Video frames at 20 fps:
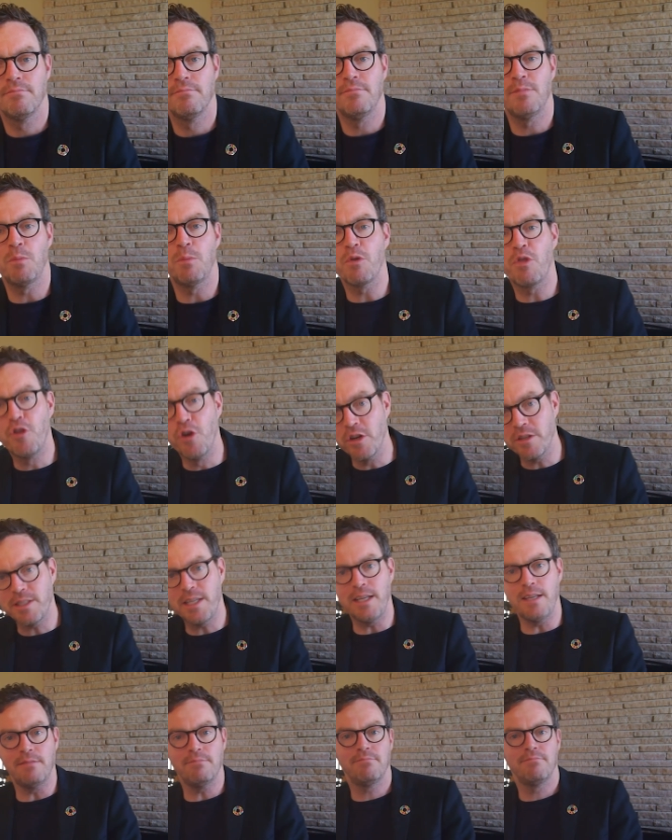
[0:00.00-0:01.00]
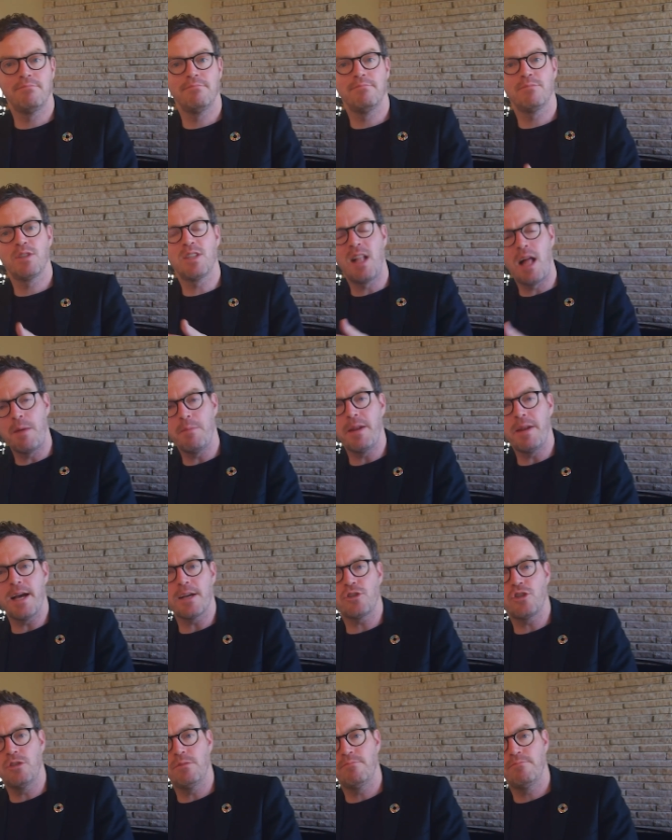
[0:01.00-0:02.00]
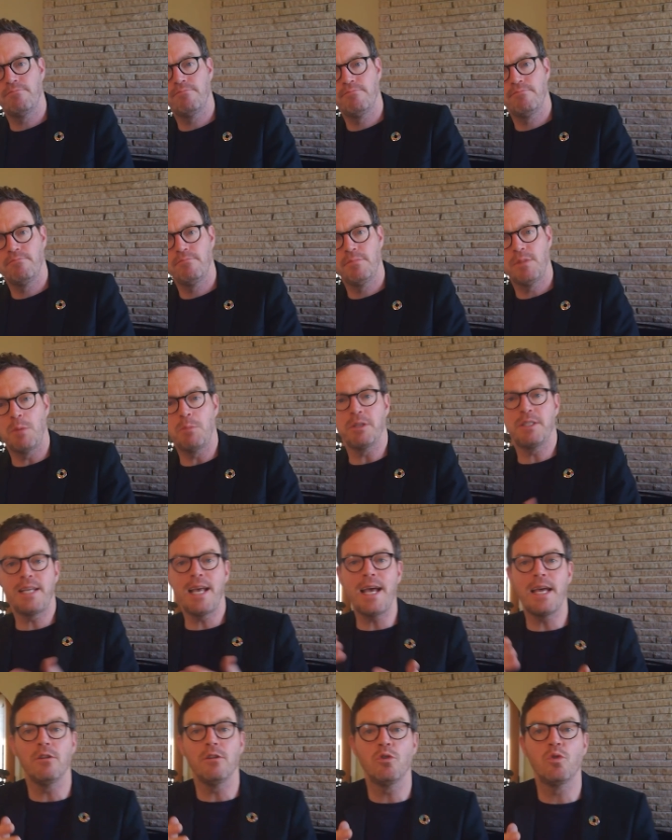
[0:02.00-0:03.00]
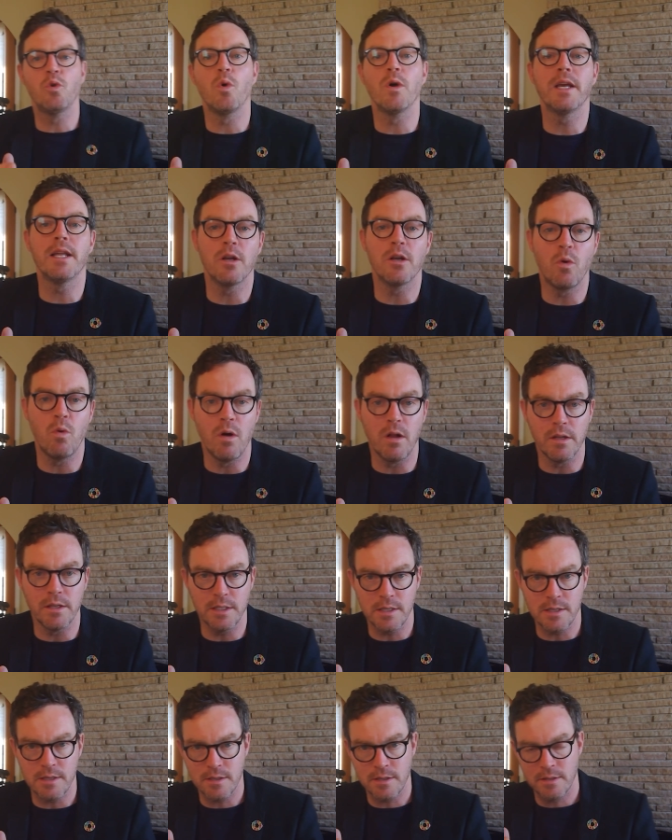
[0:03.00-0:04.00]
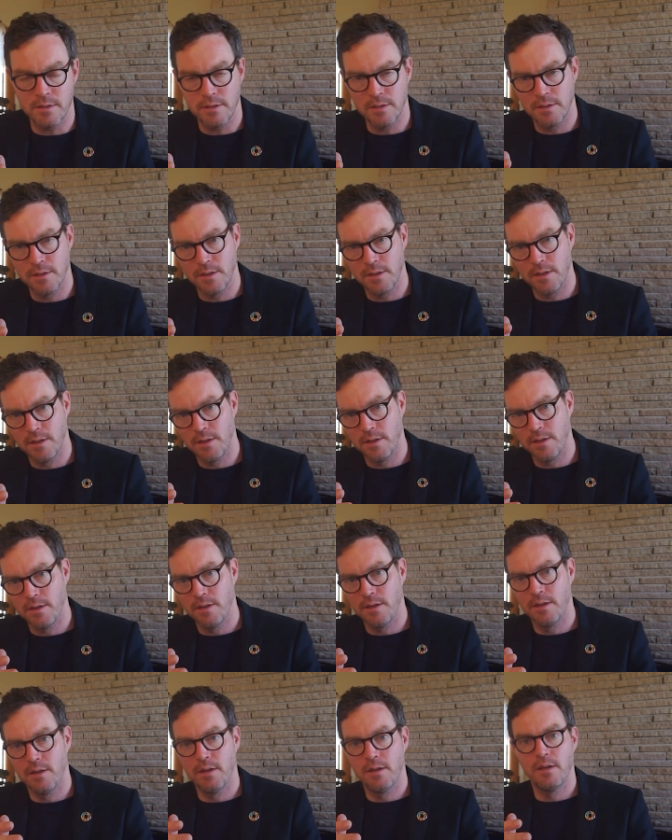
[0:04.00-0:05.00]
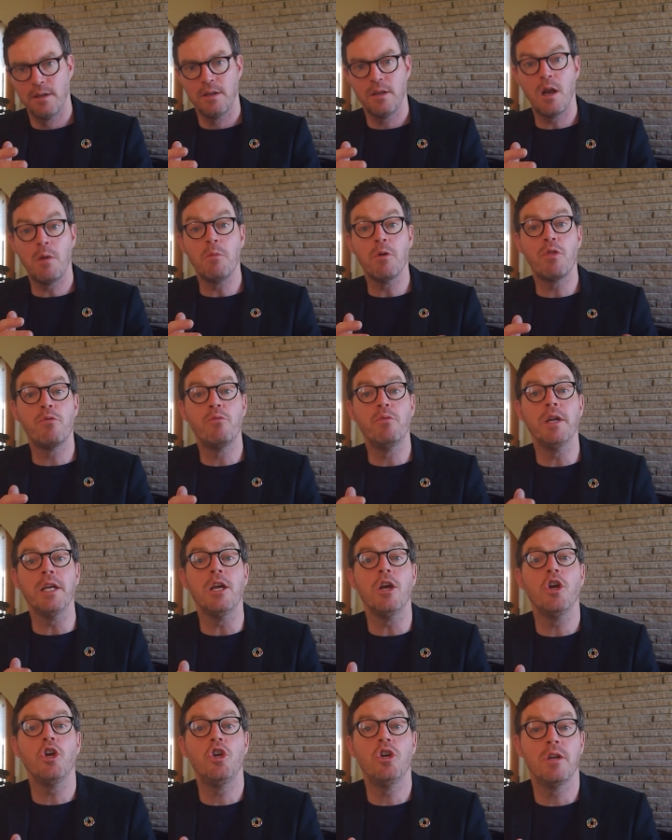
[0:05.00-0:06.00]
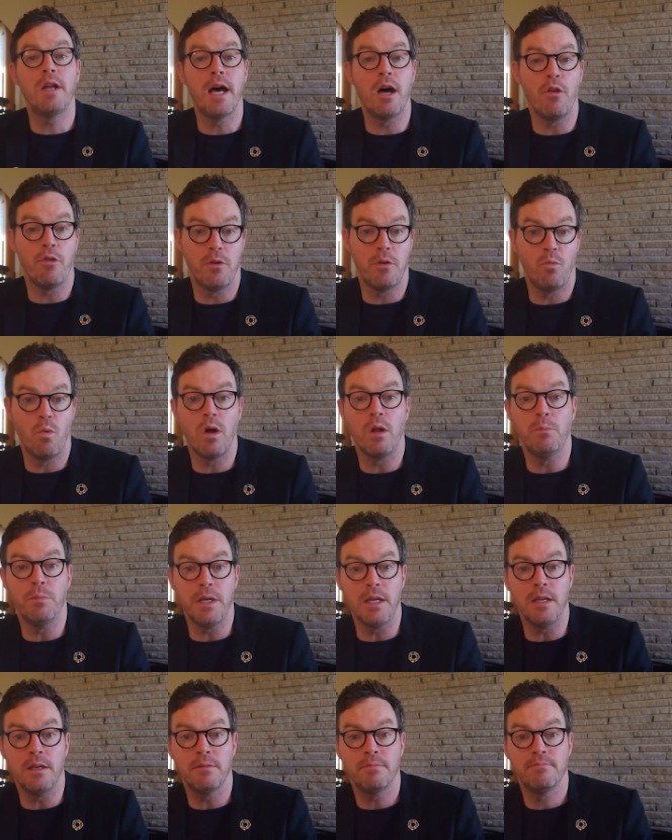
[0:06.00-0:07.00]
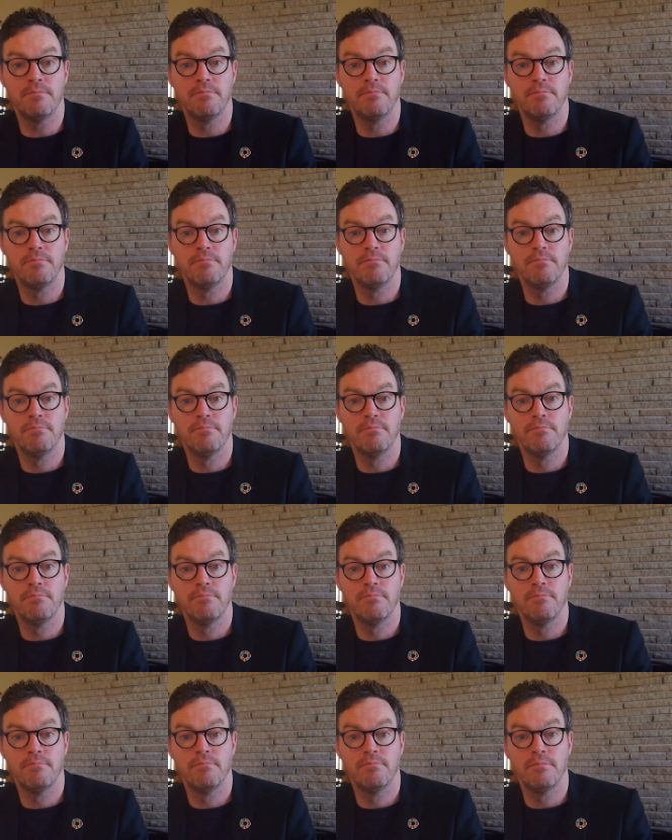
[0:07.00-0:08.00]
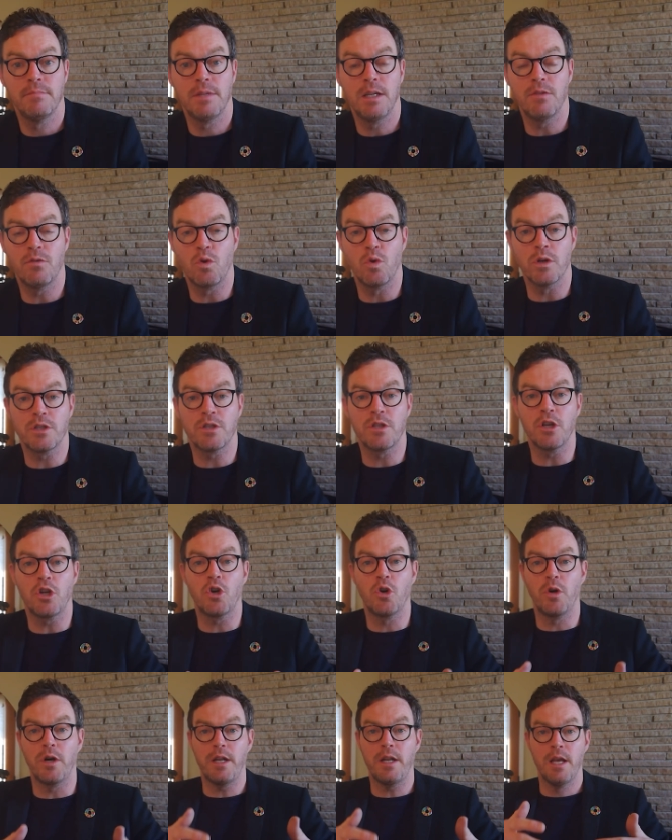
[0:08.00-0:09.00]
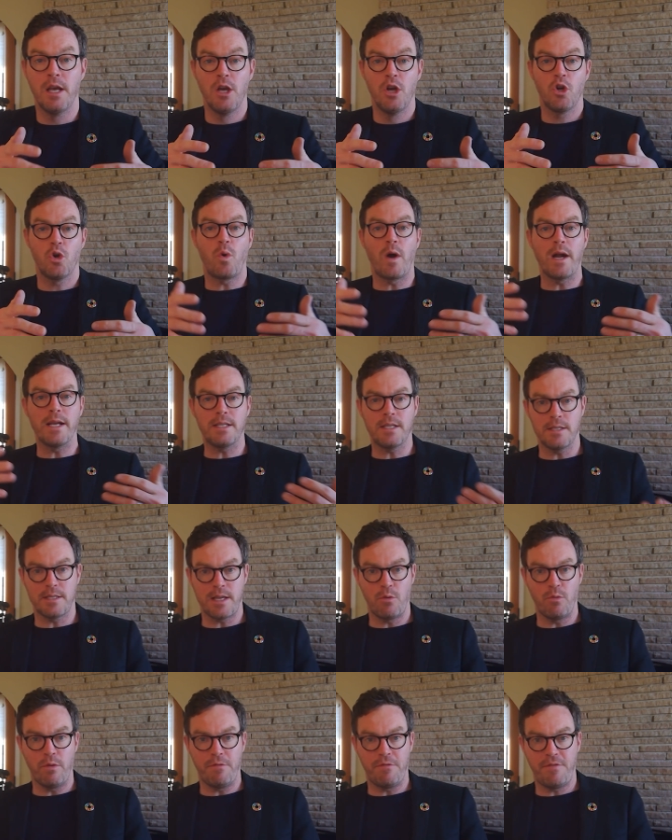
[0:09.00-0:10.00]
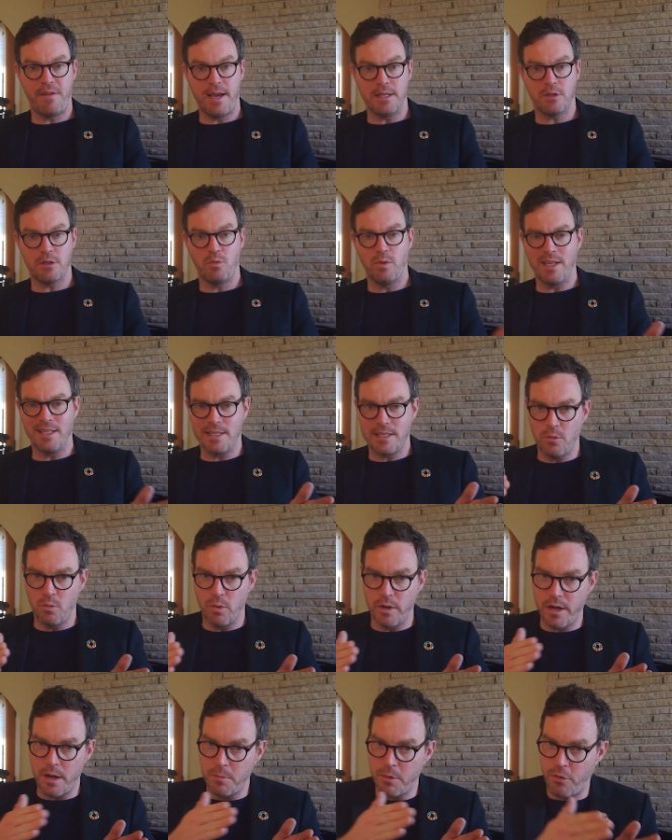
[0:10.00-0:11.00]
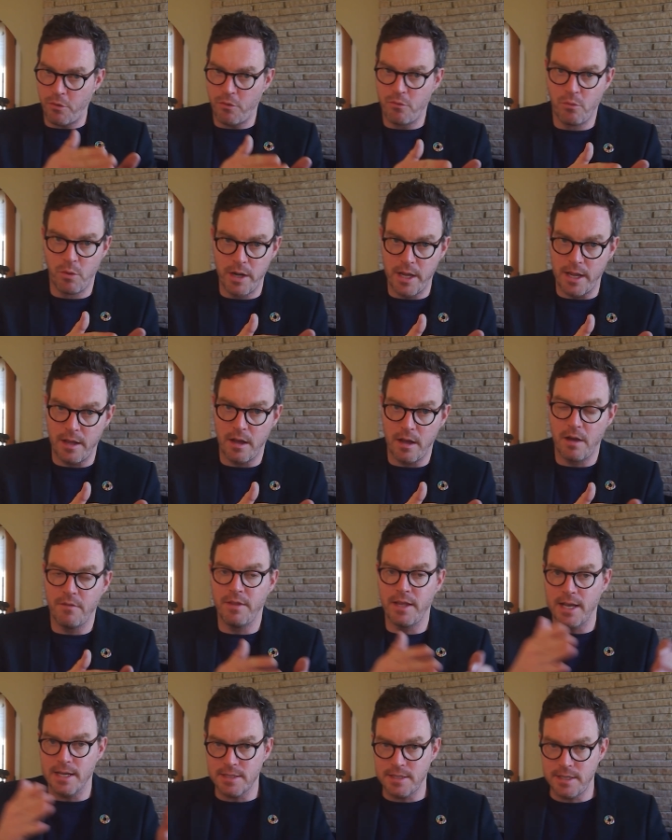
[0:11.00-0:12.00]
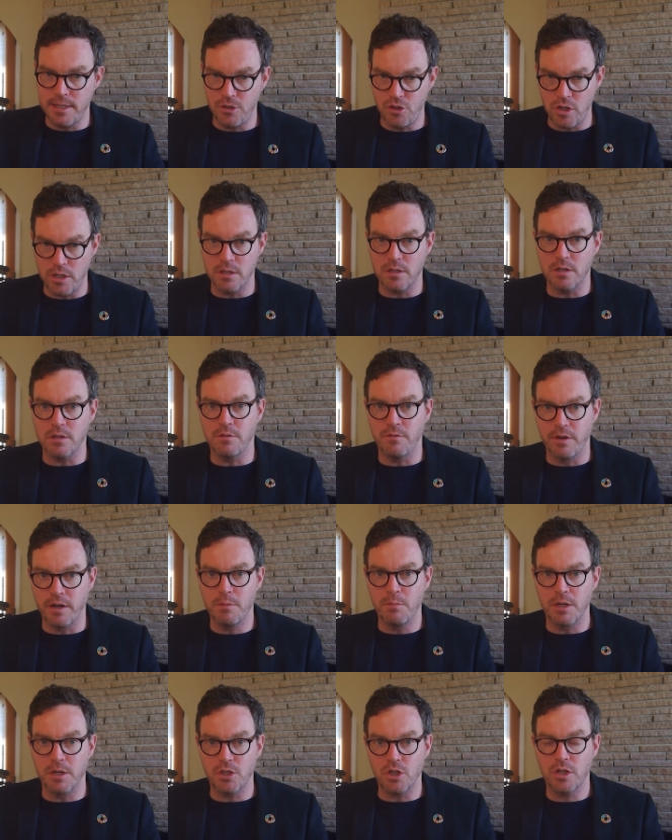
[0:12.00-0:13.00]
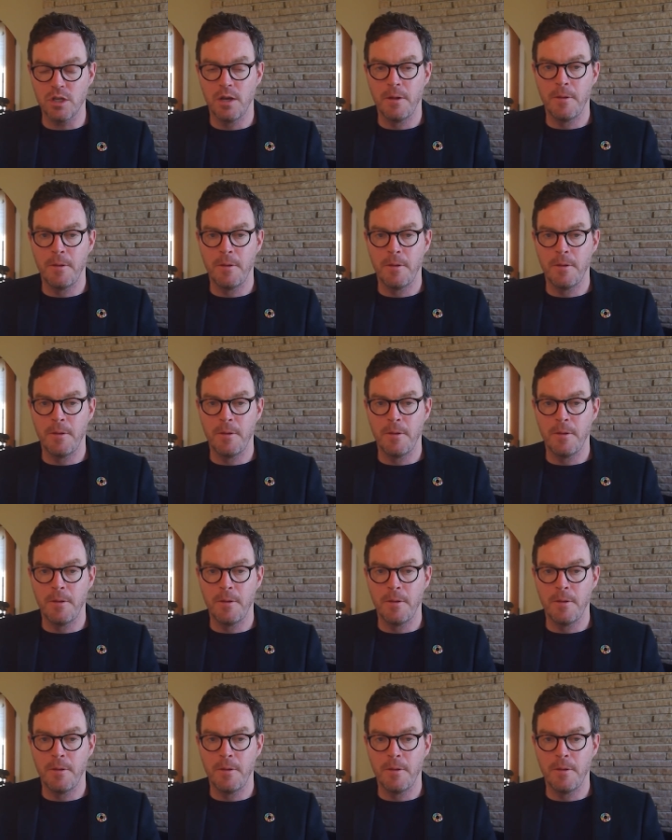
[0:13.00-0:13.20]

Number 13 is climate action. Number 10, growing inequalities. Number 3, good health and well-being. And of course, the current crisis that we face, we can see where number 3 of the SDGs is very much